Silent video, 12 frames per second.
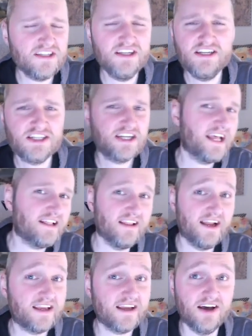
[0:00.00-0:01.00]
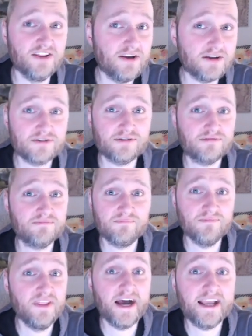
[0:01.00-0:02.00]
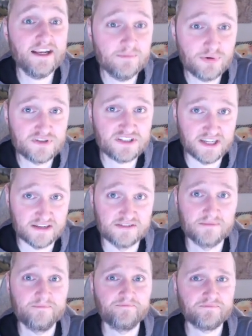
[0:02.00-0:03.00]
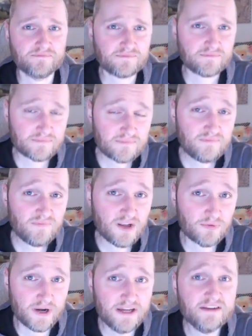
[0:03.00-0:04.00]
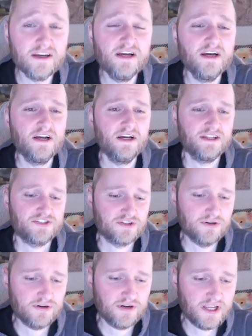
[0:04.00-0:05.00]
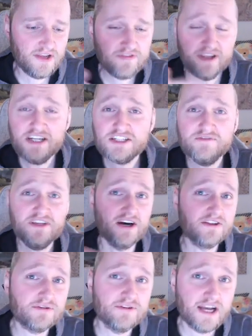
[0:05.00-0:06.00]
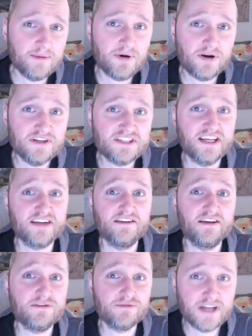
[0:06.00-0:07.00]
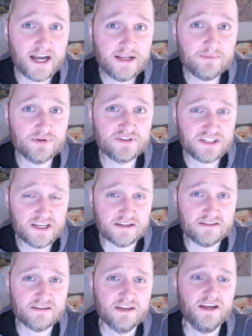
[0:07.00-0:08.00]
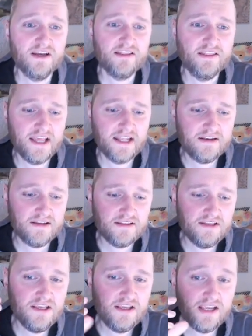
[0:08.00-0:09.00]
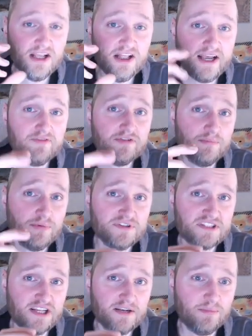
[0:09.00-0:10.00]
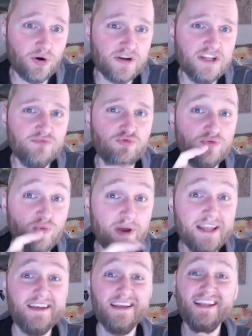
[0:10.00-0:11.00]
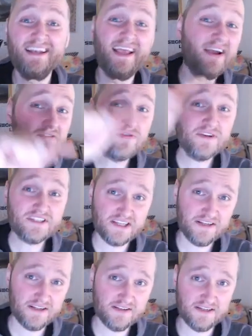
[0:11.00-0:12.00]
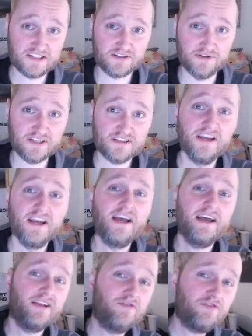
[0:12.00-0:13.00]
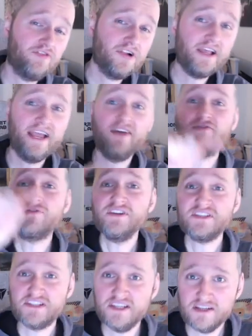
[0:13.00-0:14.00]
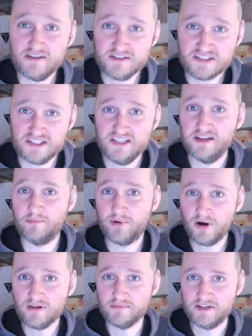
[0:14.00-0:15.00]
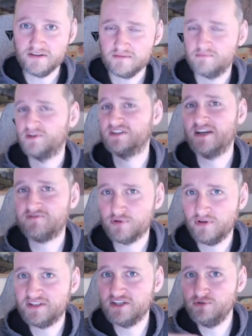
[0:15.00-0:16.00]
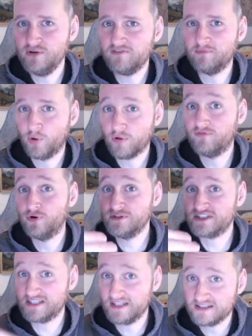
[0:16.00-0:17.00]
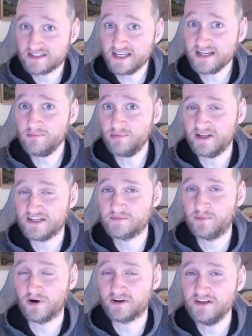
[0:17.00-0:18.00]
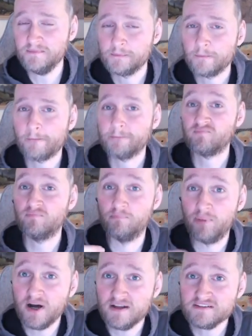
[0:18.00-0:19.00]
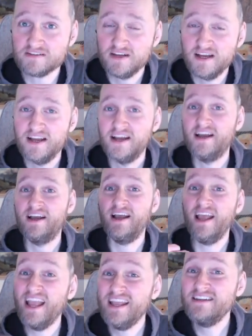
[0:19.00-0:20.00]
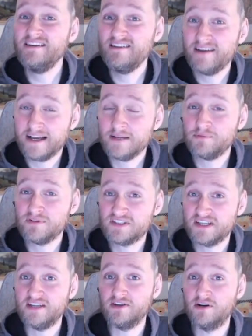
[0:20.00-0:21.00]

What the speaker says: each get like another 9%, right? So if each of the other 9 parties get another 9%, then the 11% party would win in every single district and fill every single seat in parliament, because after all, they do have more votes than the second placed party, but 89%